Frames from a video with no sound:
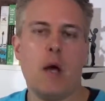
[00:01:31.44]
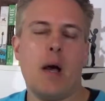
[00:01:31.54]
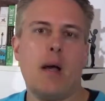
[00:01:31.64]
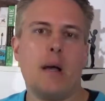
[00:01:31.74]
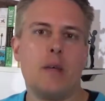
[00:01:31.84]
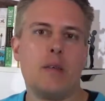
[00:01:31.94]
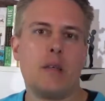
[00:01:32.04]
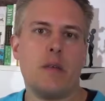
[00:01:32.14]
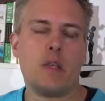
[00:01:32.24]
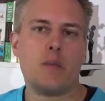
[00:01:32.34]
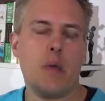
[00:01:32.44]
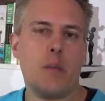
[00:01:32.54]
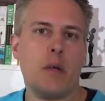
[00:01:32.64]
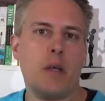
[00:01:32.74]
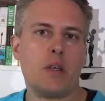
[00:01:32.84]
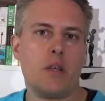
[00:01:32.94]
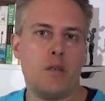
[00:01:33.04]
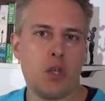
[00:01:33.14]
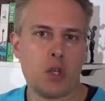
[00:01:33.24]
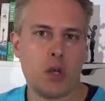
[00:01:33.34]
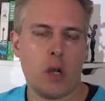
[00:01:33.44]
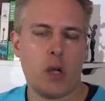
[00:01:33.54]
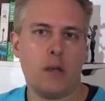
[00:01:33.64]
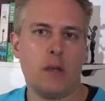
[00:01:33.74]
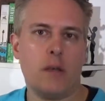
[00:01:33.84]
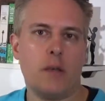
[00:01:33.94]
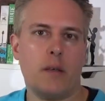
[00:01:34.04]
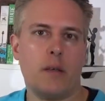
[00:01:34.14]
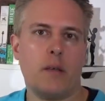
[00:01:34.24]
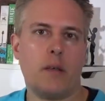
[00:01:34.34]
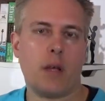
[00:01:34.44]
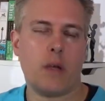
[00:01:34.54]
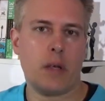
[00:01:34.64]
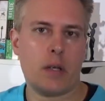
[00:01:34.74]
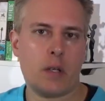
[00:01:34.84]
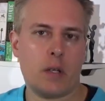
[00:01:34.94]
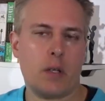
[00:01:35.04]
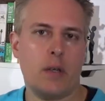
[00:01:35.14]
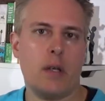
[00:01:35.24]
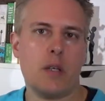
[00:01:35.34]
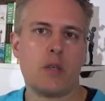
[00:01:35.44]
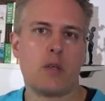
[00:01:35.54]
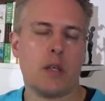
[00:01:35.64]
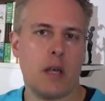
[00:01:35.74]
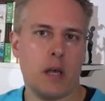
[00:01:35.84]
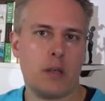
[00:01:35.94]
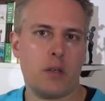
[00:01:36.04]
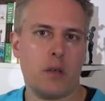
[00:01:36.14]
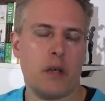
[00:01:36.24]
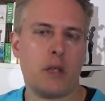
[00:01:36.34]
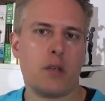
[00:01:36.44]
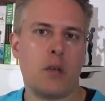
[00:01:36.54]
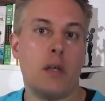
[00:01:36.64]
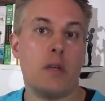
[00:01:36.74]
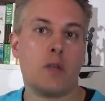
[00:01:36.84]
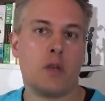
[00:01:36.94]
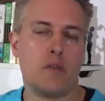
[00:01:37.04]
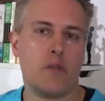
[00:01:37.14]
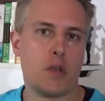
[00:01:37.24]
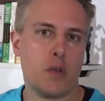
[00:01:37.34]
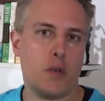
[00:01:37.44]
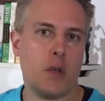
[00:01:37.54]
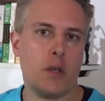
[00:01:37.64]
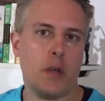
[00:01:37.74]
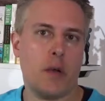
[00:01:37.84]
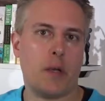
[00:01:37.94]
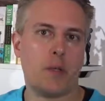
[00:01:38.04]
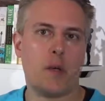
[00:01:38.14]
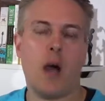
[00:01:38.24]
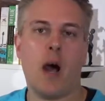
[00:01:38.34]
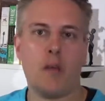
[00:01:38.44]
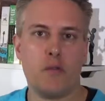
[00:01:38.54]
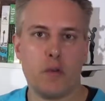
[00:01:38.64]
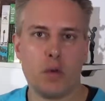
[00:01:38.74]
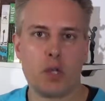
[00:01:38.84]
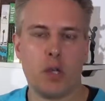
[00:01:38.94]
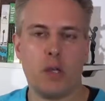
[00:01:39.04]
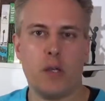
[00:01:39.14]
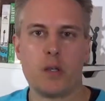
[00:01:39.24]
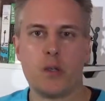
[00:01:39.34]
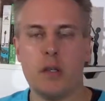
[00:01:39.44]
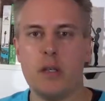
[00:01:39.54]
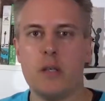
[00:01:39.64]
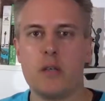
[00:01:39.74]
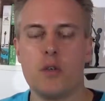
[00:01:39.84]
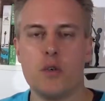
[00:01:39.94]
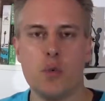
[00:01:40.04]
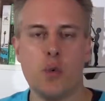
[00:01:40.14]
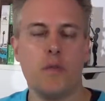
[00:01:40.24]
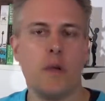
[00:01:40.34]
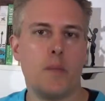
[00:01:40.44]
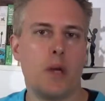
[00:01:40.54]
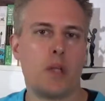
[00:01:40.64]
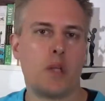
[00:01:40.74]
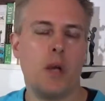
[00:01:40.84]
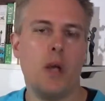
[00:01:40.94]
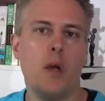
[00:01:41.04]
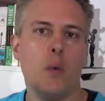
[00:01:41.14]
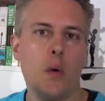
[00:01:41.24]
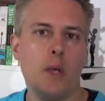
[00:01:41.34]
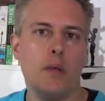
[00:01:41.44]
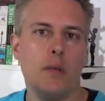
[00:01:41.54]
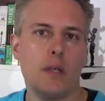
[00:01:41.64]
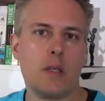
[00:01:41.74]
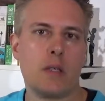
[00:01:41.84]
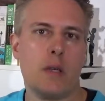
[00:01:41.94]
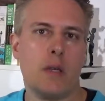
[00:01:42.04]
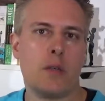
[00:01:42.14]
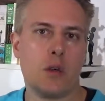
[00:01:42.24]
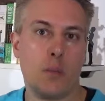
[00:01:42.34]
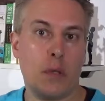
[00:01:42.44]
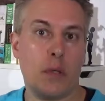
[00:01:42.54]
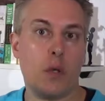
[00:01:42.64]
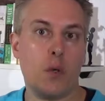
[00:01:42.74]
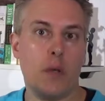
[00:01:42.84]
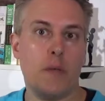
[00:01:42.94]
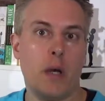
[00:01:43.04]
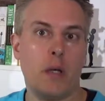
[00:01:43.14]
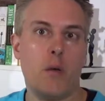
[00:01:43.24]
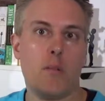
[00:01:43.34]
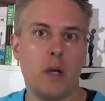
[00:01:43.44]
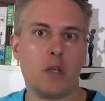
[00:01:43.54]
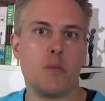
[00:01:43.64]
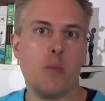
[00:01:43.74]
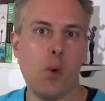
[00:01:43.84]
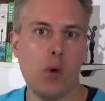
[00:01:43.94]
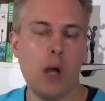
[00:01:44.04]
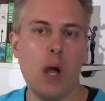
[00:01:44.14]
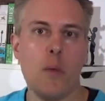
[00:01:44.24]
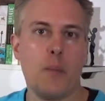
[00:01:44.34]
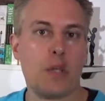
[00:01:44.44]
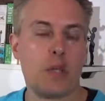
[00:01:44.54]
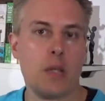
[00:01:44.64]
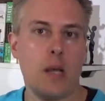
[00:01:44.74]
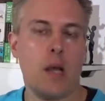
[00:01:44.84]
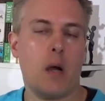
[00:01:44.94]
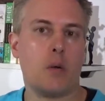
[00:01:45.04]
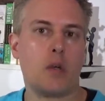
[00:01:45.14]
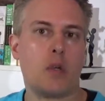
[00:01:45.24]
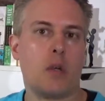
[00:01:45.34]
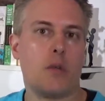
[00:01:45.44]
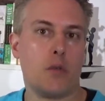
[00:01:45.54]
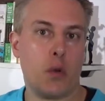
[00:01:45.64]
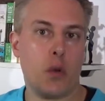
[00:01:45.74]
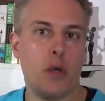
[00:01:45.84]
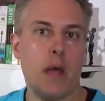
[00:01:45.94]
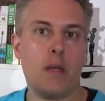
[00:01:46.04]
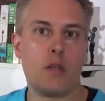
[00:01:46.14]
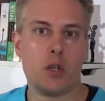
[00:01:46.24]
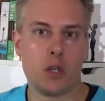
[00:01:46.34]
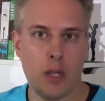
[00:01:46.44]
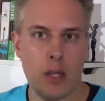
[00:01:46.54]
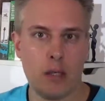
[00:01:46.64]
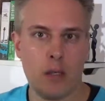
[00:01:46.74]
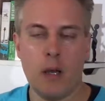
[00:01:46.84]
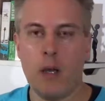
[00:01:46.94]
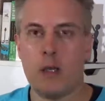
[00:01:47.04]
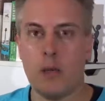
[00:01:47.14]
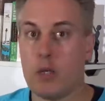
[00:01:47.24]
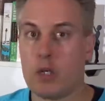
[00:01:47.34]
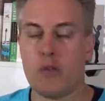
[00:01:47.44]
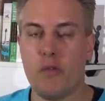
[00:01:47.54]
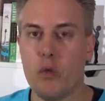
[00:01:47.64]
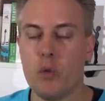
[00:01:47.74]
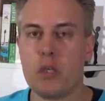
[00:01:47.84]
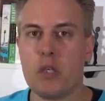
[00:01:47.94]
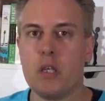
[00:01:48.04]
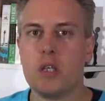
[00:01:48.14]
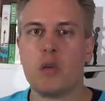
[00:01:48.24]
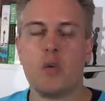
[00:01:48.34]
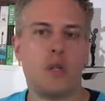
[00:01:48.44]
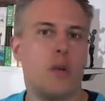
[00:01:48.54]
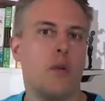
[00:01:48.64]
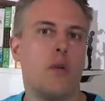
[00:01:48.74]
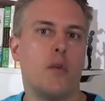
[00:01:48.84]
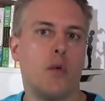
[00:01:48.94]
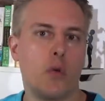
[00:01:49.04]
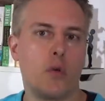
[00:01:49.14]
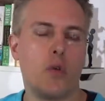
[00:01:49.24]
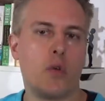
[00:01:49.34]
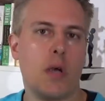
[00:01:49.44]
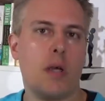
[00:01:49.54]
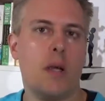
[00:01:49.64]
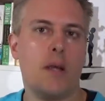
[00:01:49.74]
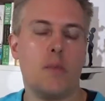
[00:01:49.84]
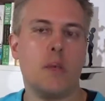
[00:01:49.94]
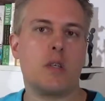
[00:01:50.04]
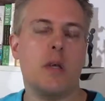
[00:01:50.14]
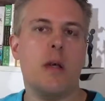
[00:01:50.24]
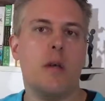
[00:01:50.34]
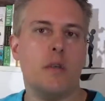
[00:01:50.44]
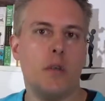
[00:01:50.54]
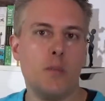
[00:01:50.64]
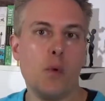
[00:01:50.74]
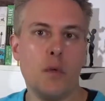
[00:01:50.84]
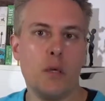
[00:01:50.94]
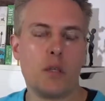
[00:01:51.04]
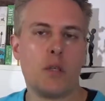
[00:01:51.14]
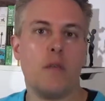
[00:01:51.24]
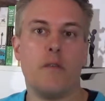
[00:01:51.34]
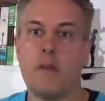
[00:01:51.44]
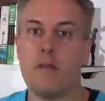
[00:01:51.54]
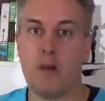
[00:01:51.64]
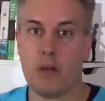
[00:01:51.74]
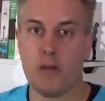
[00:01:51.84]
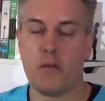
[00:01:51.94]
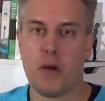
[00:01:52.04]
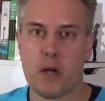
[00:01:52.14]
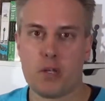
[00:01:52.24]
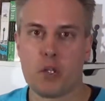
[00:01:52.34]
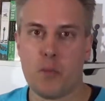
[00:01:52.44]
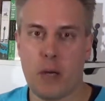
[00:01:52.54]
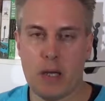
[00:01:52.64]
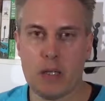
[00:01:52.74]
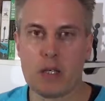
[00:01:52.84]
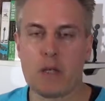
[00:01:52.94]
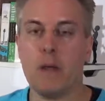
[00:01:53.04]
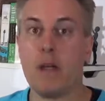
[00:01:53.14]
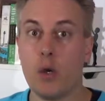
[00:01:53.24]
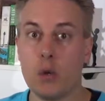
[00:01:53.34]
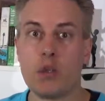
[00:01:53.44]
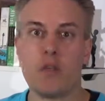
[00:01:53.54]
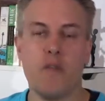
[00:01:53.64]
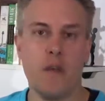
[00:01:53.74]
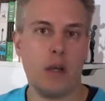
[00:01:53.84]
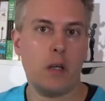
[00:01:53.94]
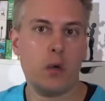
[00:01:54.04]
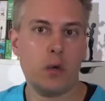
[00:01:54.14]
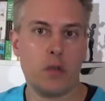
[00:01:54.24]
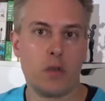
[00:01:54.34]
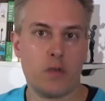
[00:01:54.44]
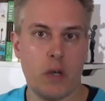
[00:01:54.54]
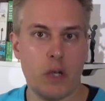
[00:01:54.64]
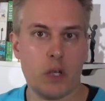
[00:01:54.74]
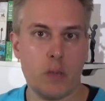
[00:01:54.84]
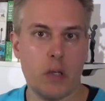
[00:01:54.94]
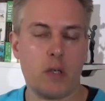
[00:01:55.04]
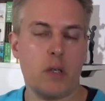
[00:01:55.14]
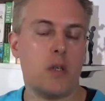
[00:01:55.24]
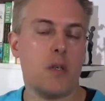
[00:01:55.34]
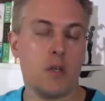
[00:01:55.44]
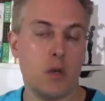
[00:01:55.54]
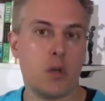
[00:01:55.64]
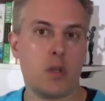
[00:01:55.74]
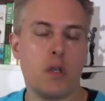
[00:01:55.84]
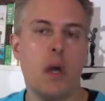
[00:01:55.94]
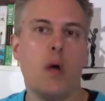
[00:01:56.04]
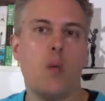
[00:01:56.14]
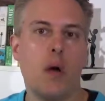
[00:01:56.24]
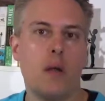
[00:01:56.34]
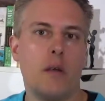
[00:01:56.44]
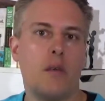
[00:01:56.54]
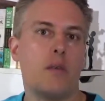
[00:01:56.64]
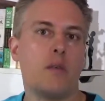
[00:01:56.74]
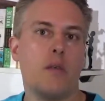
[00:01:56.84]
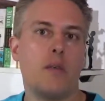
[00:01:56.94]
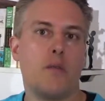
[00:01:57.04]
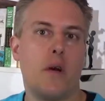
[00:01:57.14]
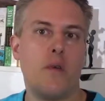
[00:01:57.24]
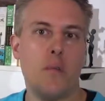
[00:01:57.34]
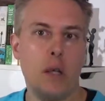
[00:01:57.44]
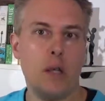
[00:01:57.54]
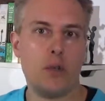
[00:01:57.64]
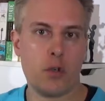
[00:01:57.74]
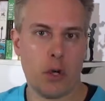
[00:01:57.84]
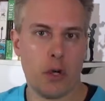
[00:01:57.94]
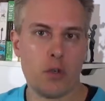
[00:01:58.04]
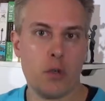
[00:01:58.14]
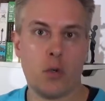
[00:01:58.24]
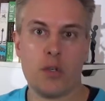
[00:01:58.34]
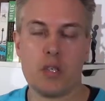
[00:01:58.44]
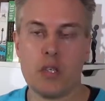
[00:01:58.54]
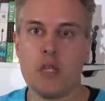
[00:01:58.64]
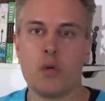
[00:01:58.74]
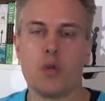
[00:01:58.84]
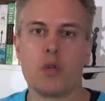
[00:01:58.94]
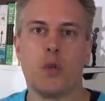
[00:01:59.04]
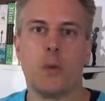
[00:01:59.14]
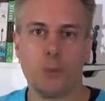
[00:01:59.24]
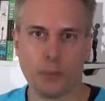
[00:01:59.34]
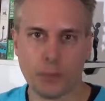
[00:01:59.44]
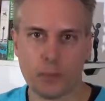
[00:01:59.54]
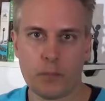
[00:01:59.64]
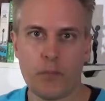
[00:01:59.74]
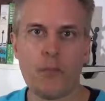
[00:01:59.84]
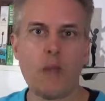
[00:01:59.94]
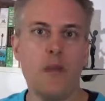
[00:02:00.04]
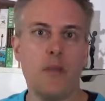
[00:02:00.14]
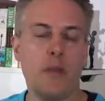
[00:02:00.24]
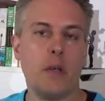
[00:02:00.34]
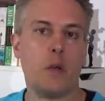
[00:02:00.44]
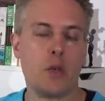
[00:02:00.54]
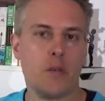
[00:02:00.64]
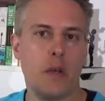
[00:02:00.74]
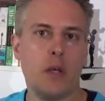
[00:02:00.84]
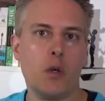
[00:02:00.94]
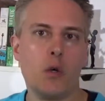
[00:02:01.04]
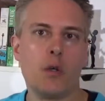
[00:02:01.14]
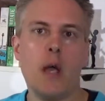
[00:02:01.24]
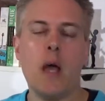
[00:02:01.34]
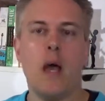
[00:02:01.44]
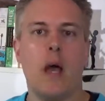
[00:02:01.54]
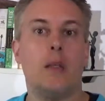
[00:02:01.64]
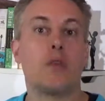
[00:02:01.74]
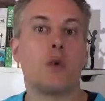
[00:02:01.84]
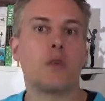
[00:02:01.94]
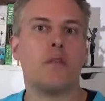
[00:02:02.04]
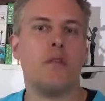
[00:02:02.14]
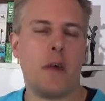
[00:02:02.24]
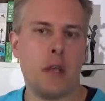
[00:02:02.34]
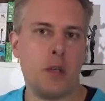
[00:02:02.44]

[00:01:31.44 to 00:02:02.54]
Uh, Steven Spielberg is a visual uh, director, he's not a character director, and he's not a philosophical director, unfortunately, so they didn't do very much with this uh, topic. They could have done much more, but still I was uh, thoroughly entertained. There were just a few scenes which I thought were dragging a little bit. The movie is very fast paced. It looks very good. It was very expensive. It is cost 175 million dollars. You can see it also. Everything looks very good, and it's also a very